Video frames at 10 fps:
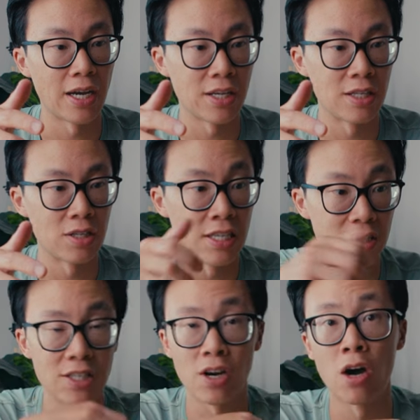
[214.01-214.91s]
I can
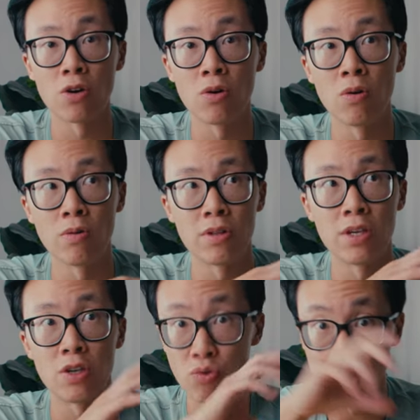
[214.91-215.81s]
easily toggle
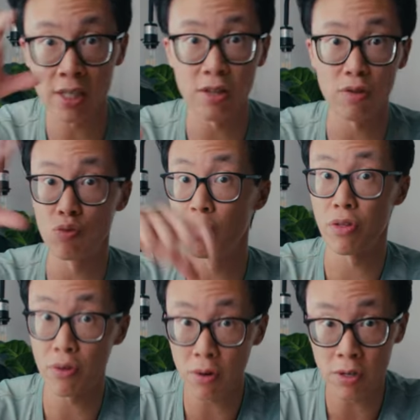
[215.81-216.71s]
the grid, the rule
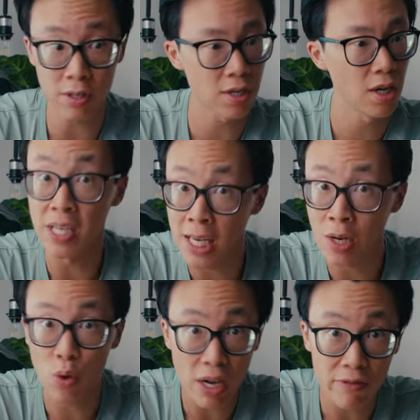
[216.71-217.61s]
of thirds,
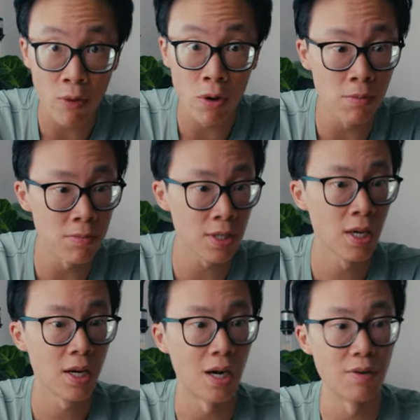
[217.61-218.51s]
peaking, waveforms.